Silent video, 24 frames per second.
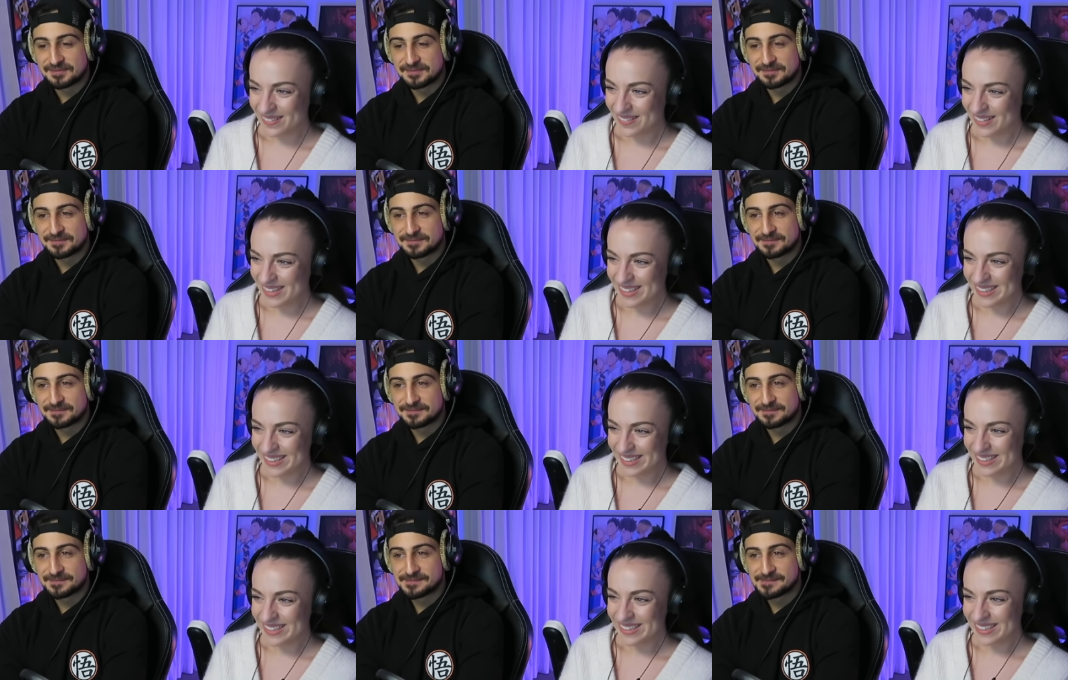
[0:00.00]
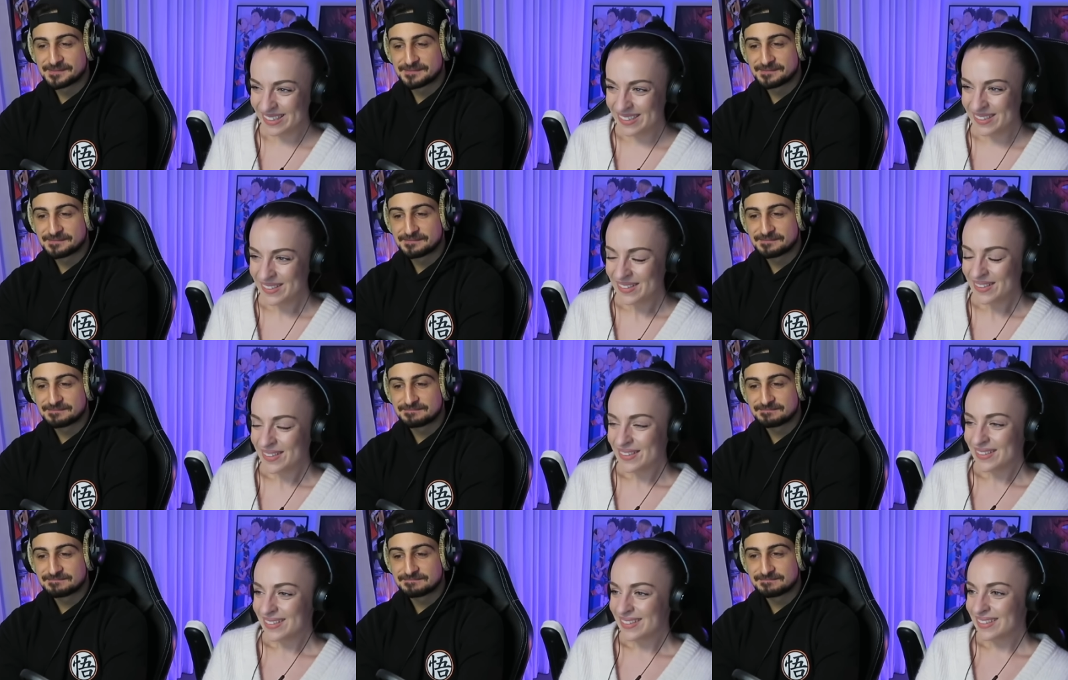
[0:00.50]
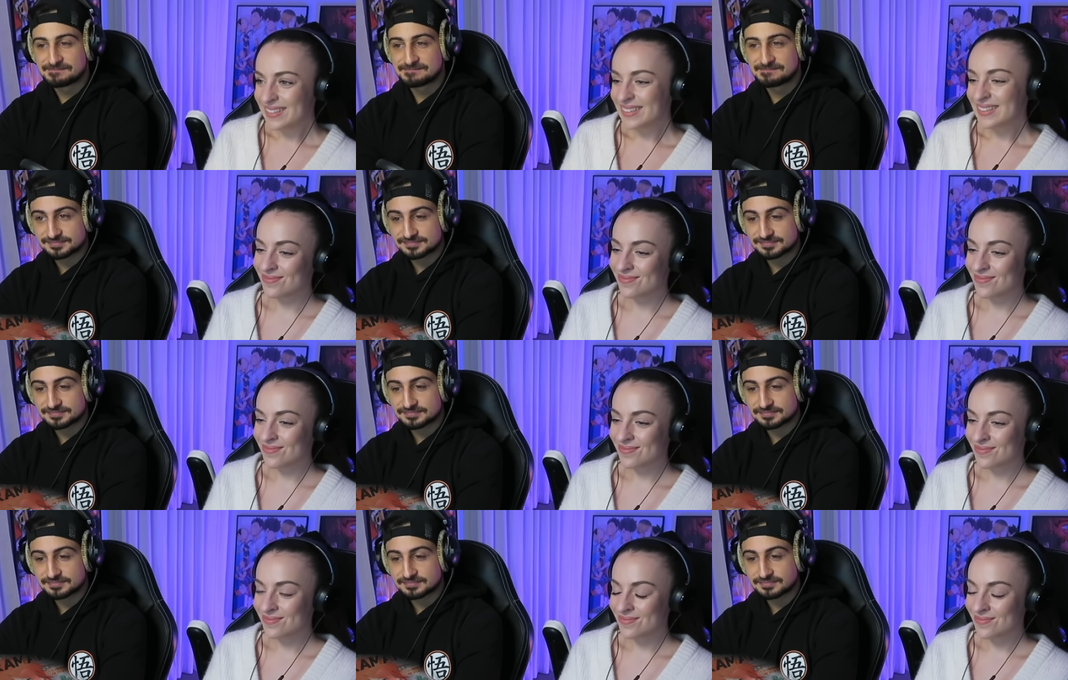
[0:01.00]

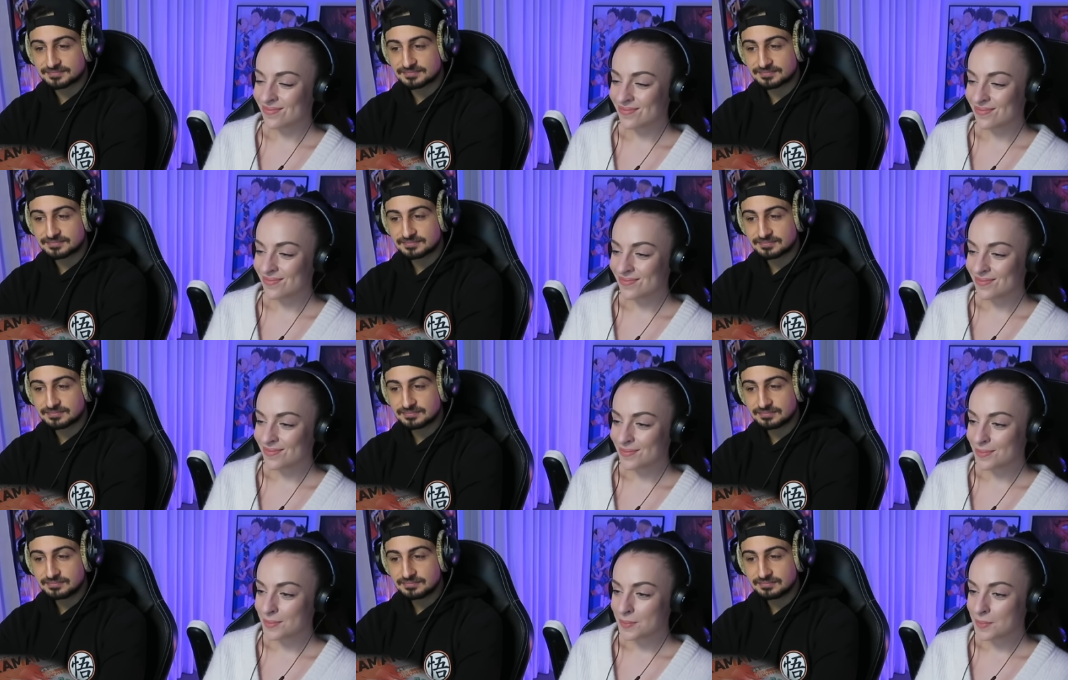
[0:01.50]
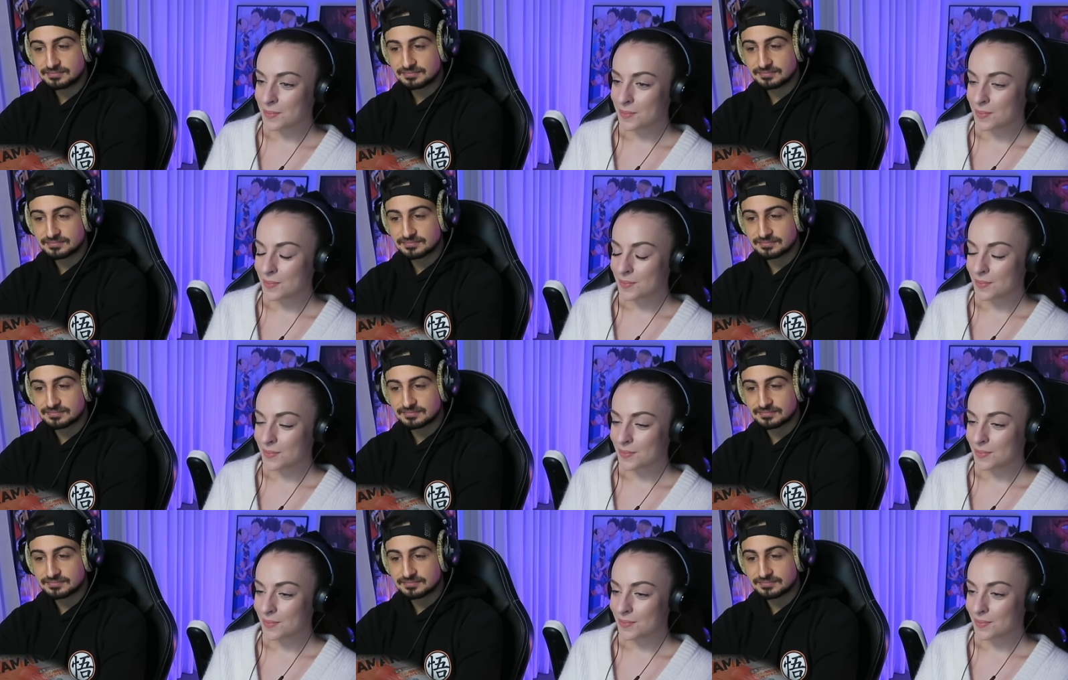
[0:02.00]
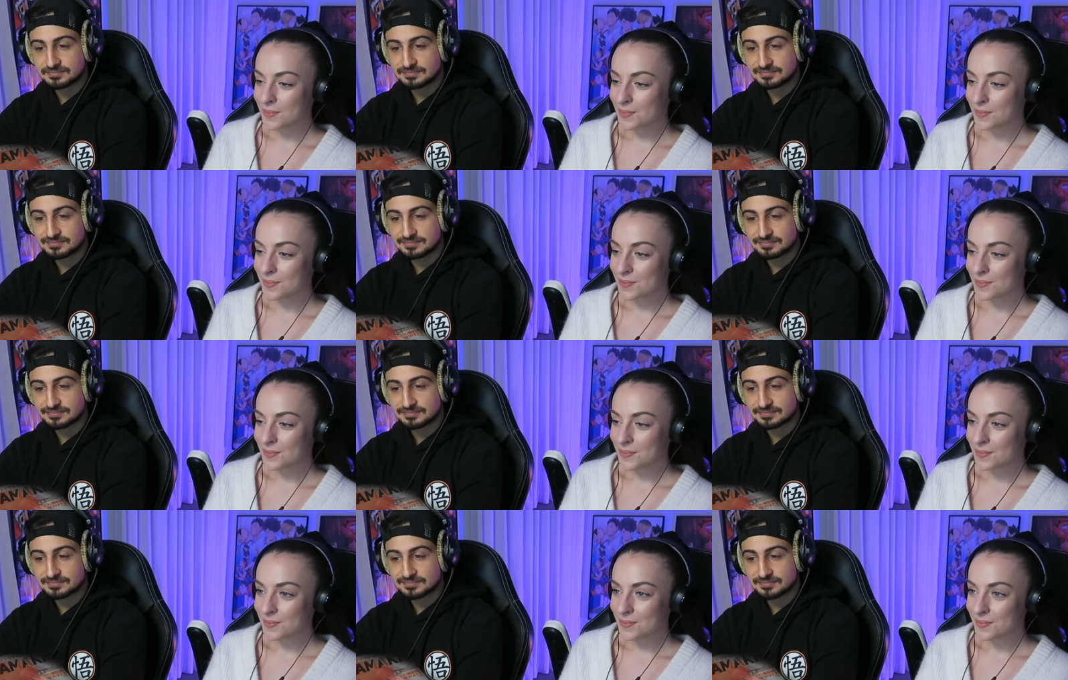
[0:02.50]

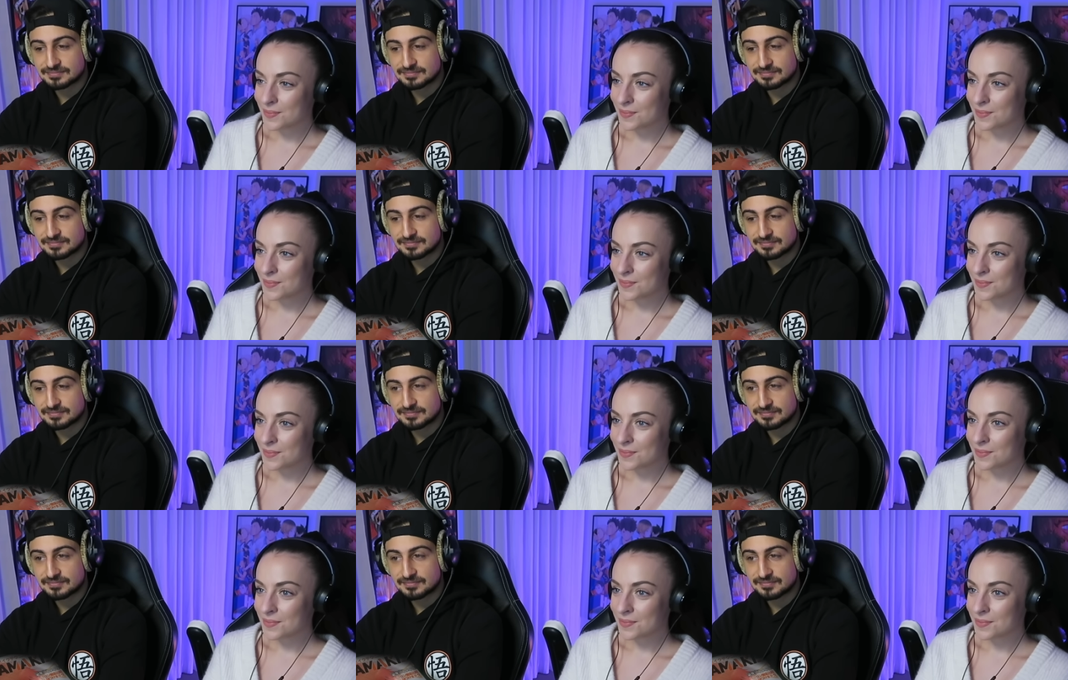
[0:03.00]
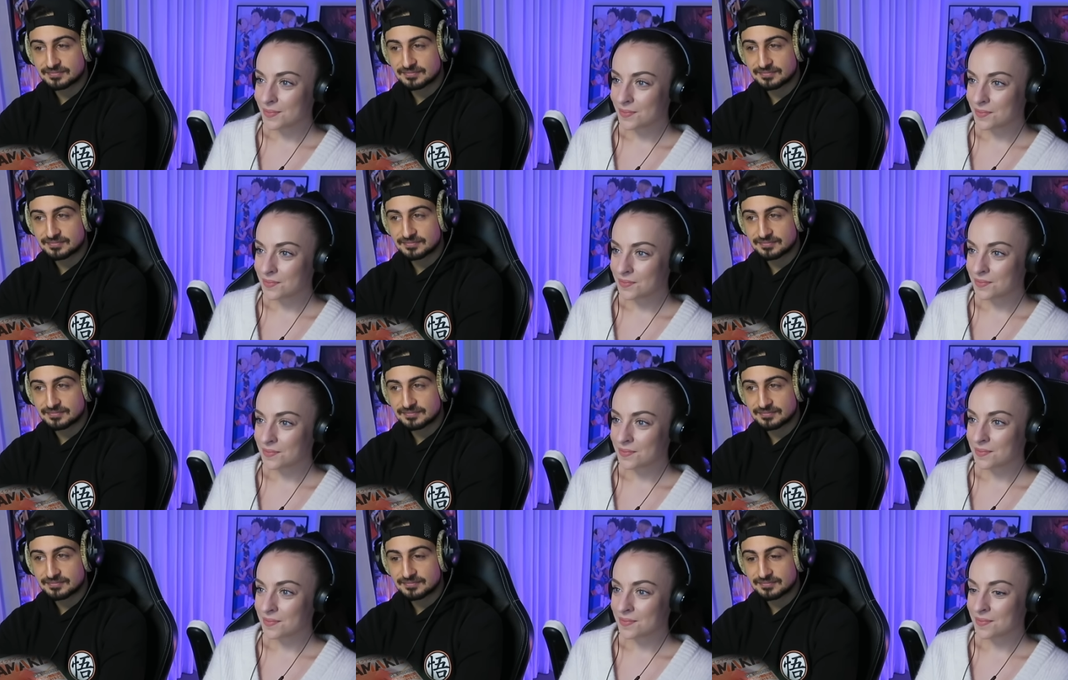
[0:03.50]
No one is speaking in this clip.